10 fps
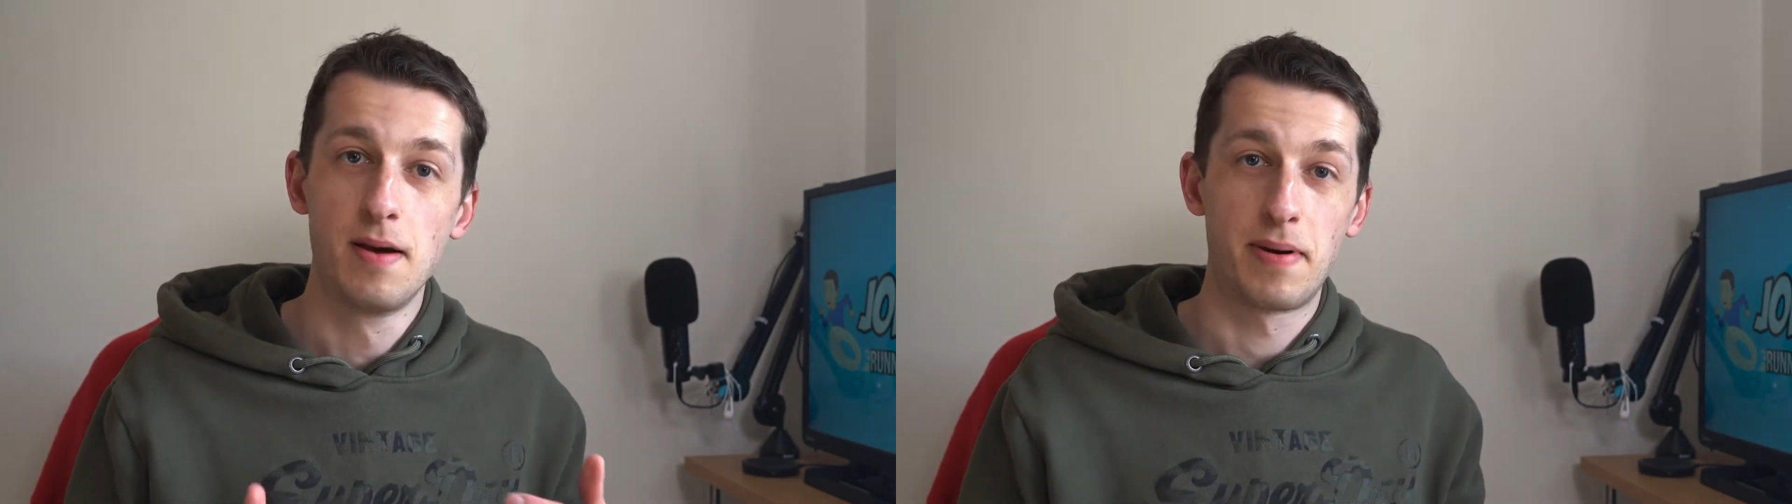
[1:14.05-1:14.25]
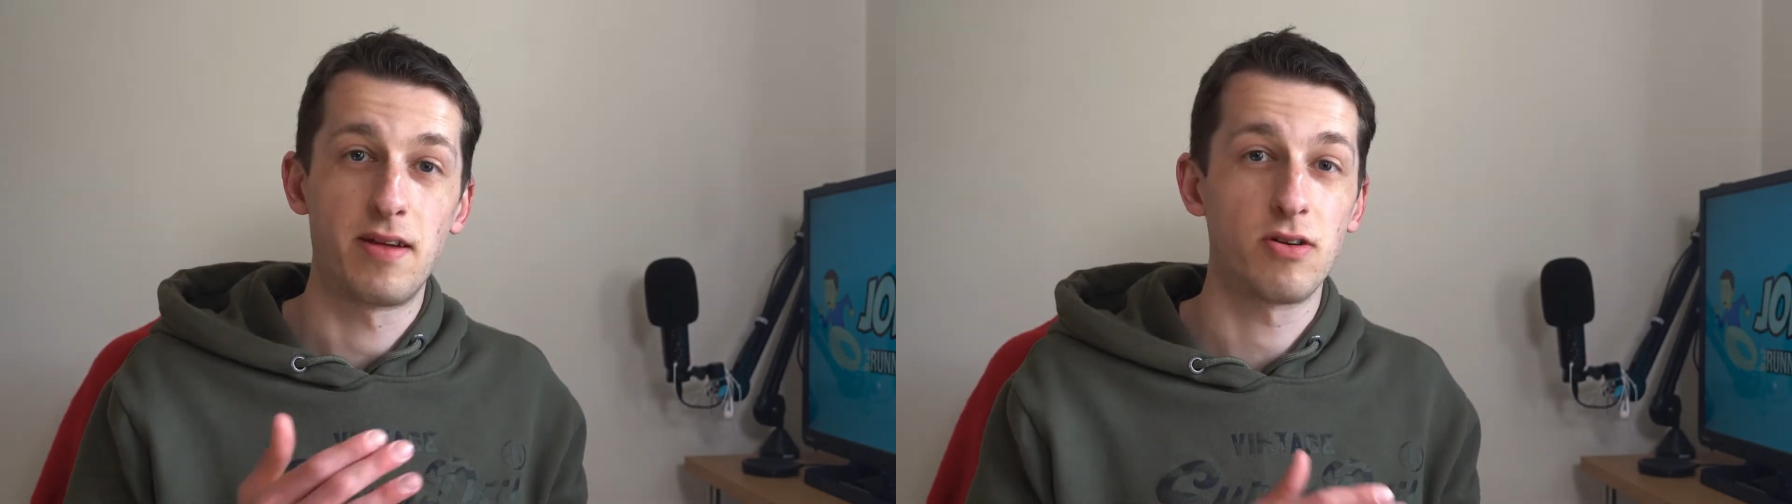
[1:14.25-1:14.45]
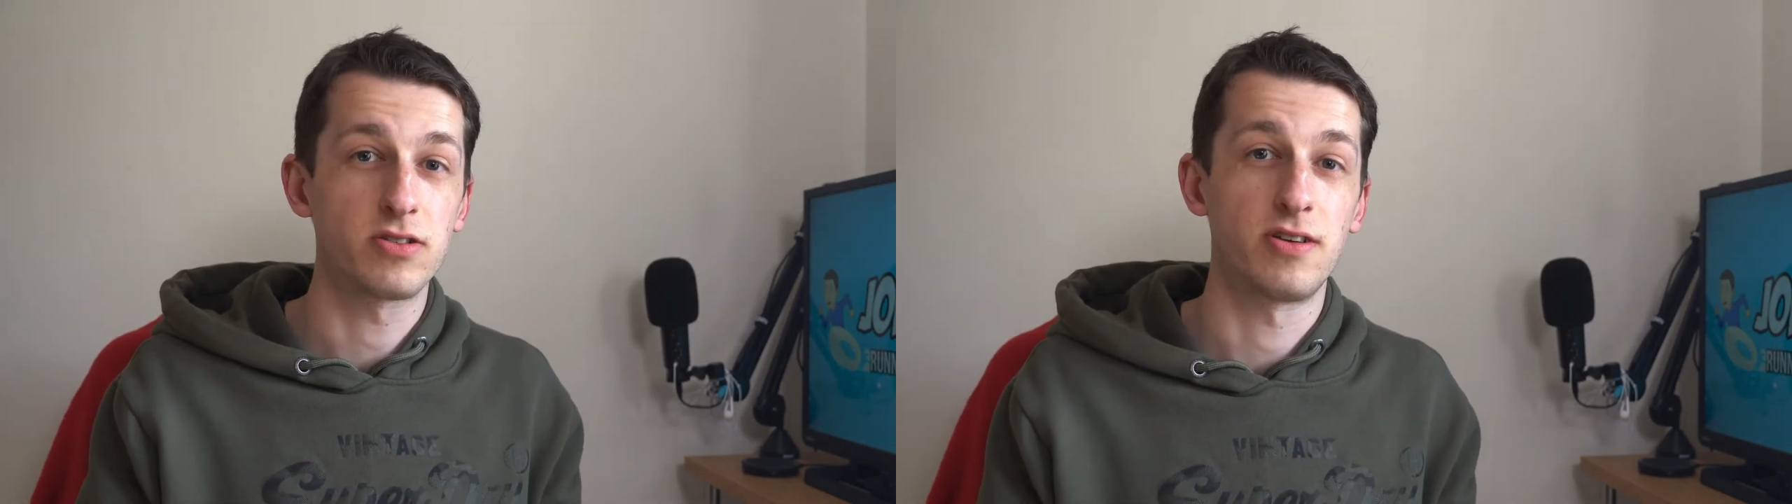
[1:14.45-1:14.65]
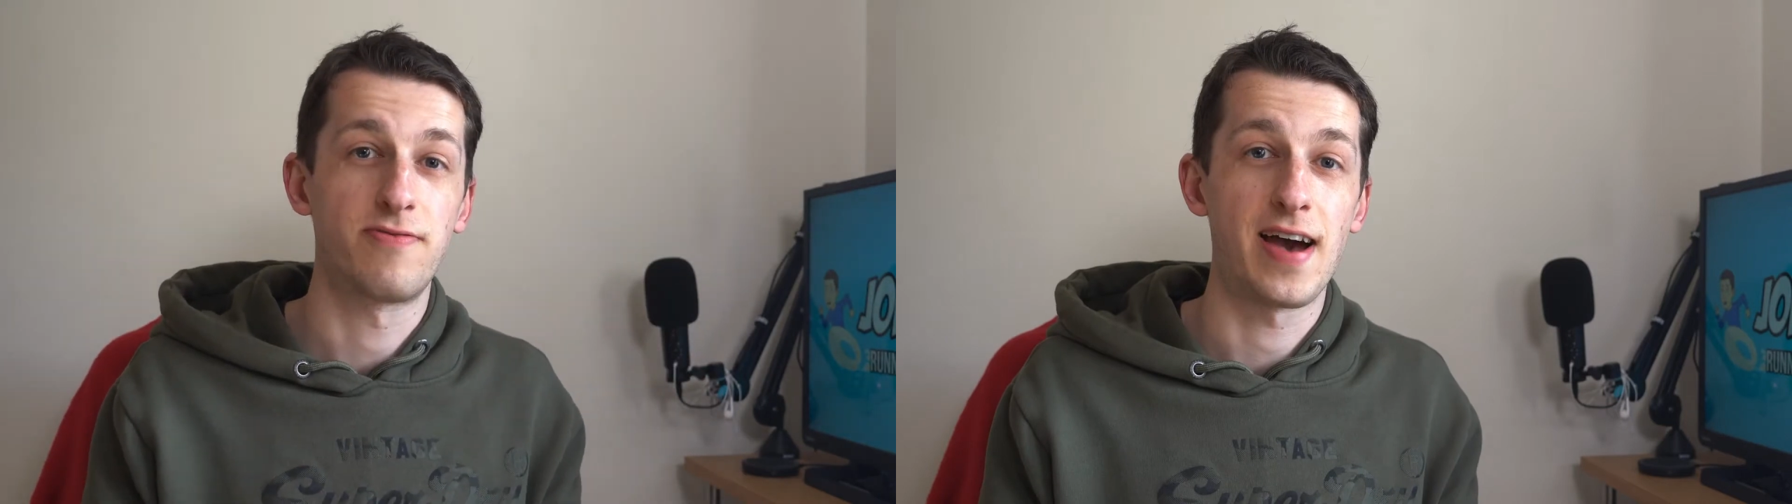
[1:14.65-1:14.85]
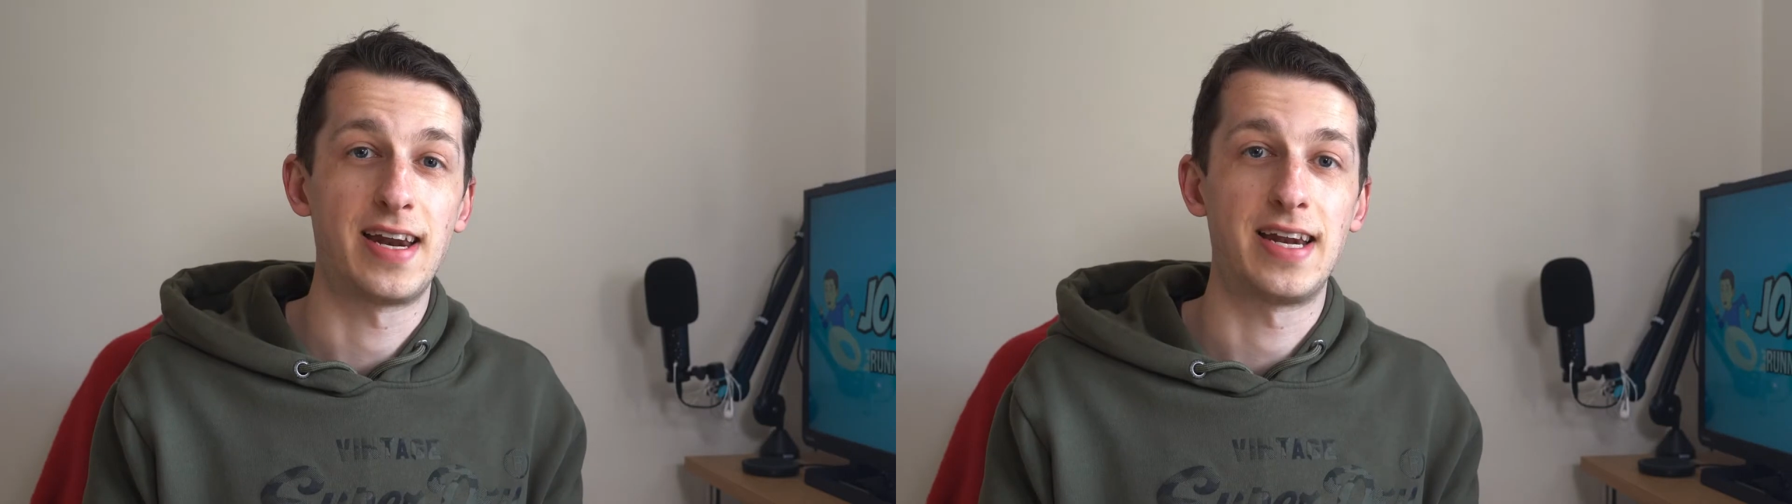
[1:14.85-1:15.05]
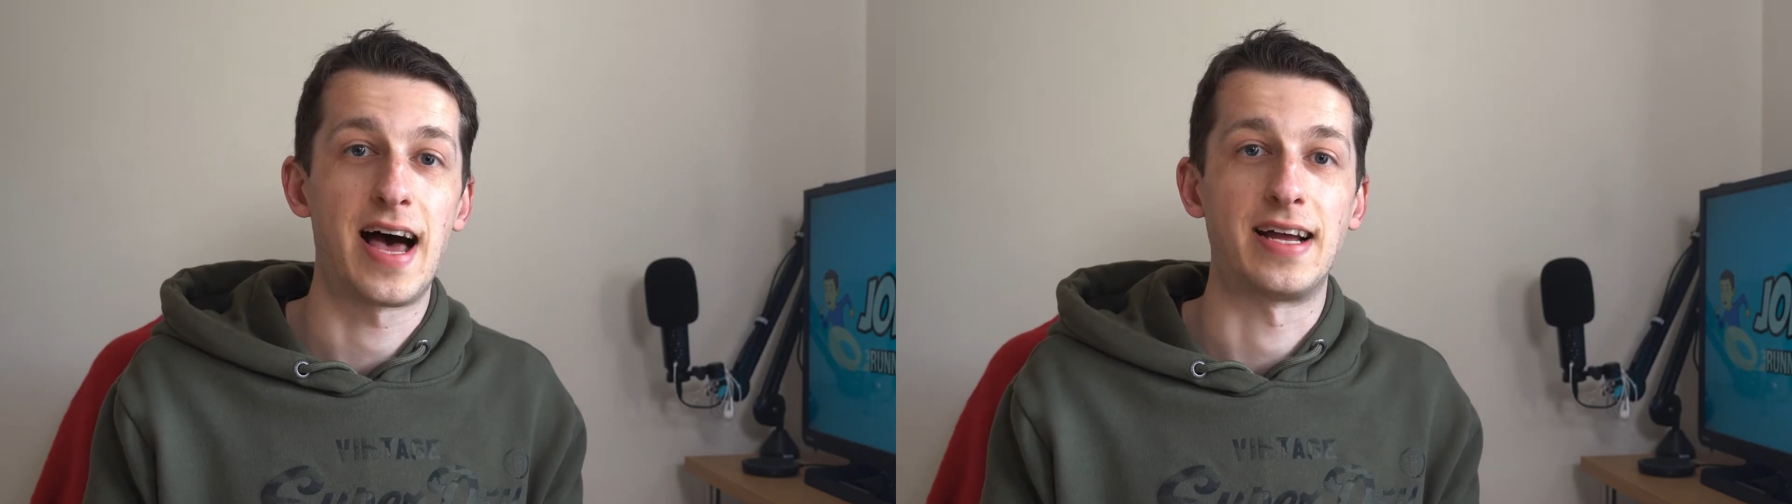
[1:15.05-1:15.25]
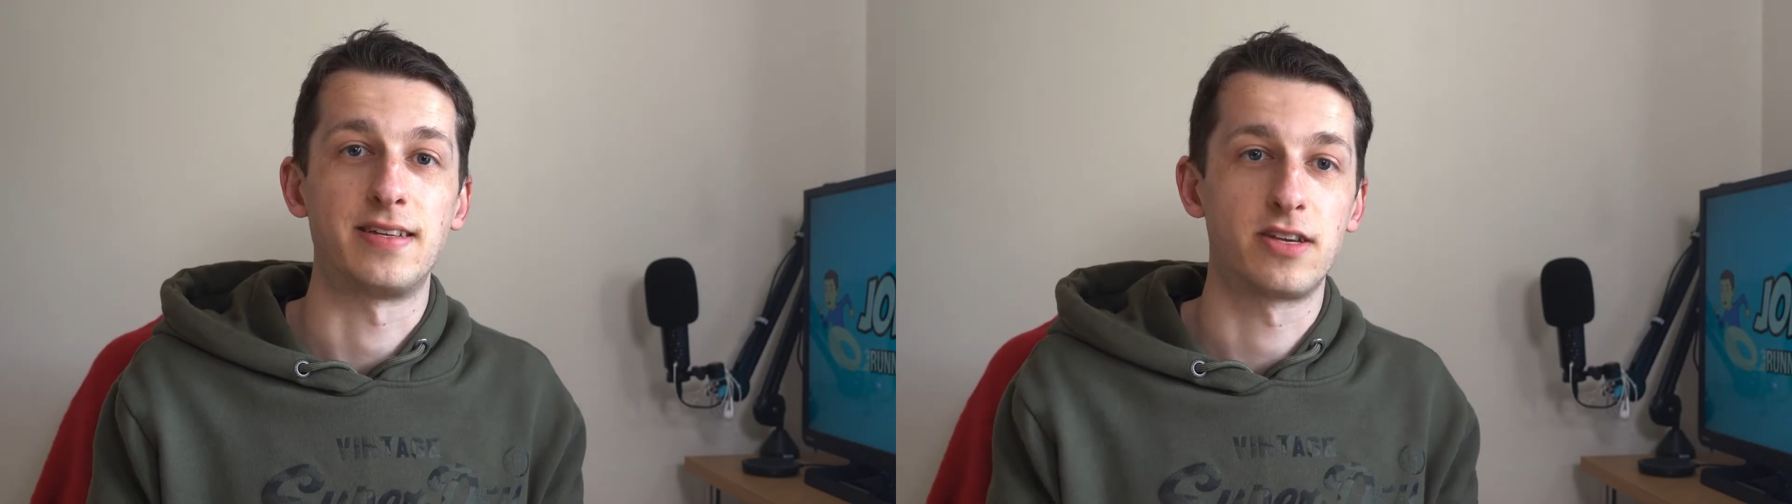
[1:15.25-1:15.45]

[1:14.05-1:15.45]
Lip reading: but they're also fairly light,